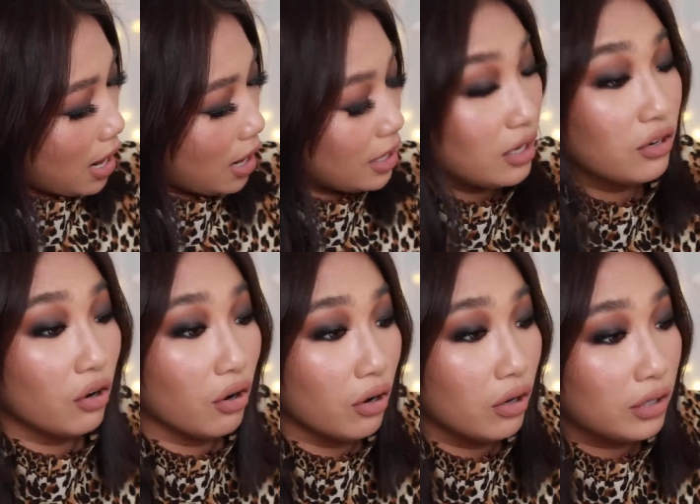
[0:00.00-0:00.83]
Ayan,
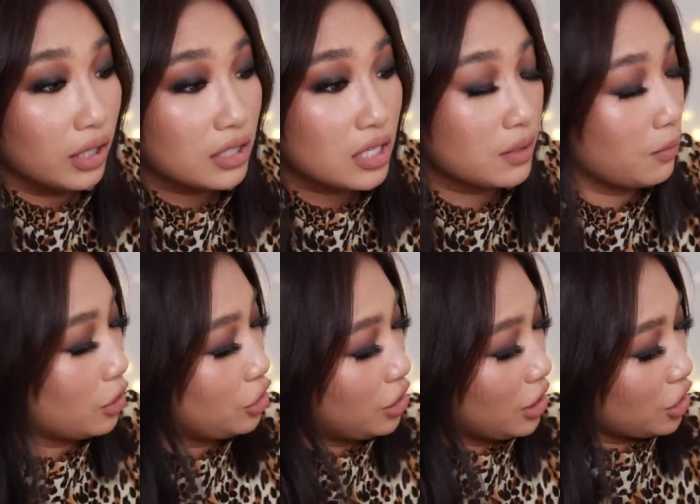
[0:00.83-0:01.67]
oh.
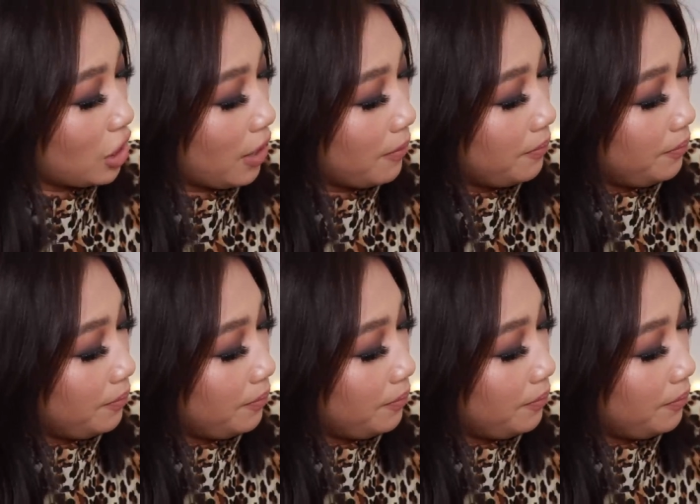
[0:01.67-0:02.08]
Nagsasmudge na siya.